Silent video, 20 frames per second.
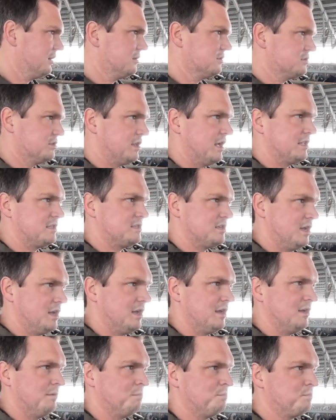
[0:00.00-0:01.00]
So that's
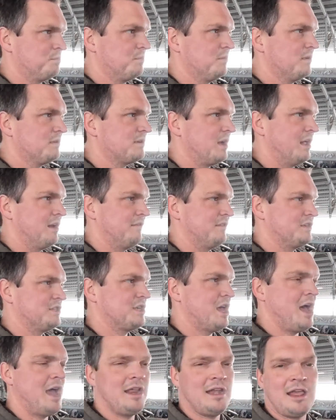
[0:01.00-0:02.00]
kind of a
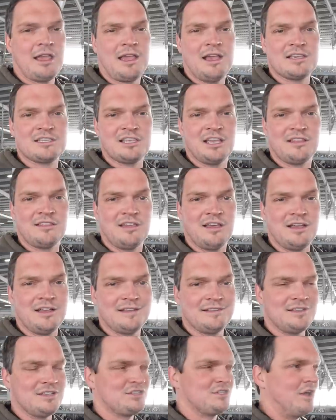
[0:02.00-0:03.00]
sign, I guess, that
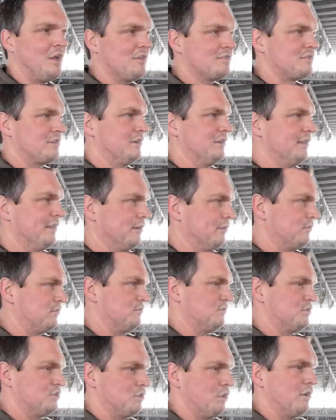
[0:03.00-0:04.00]
the stalls are a little
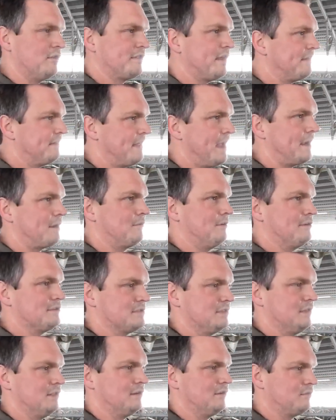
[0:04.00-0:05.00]
too short, that neck rail's
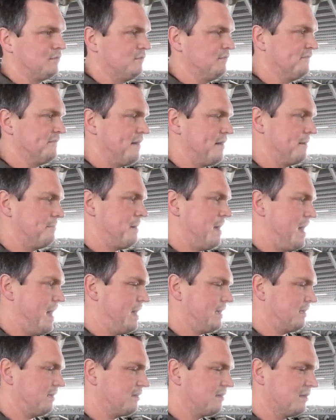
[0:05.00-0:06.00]
a little too far back.